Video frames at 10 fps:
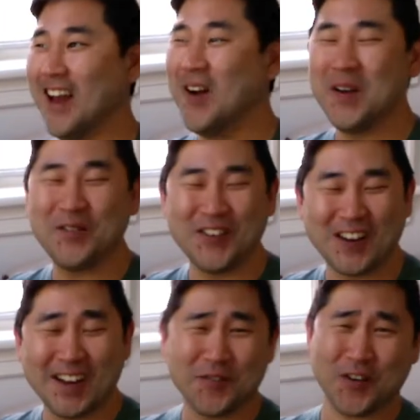Oh, if you're
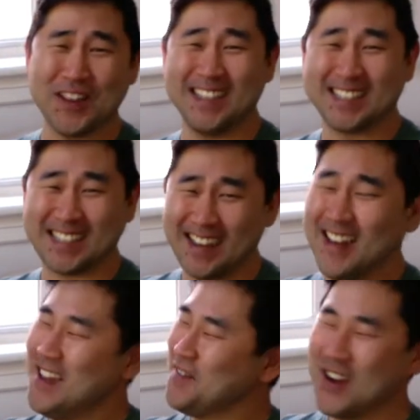here for
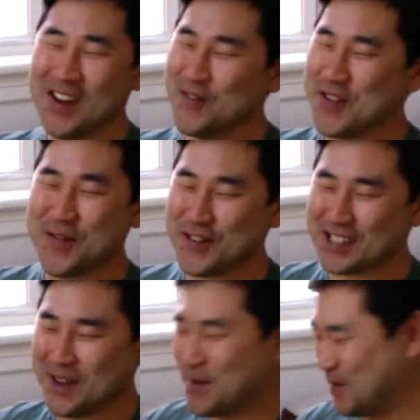the first
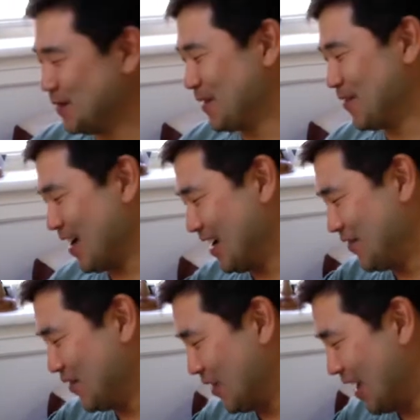time, it would be great
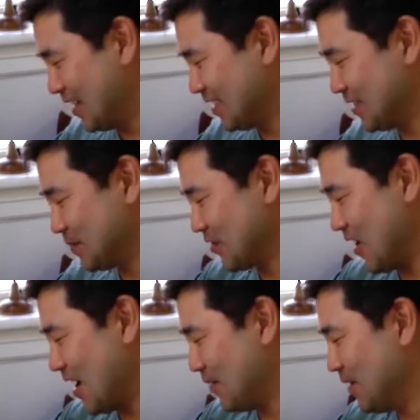if you like and
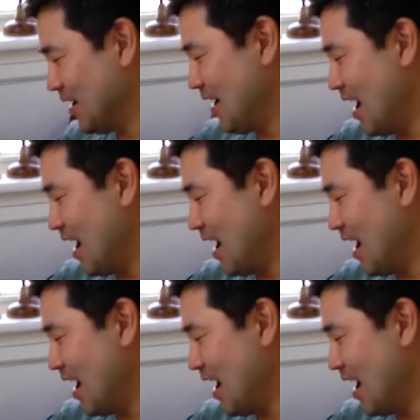subscribe.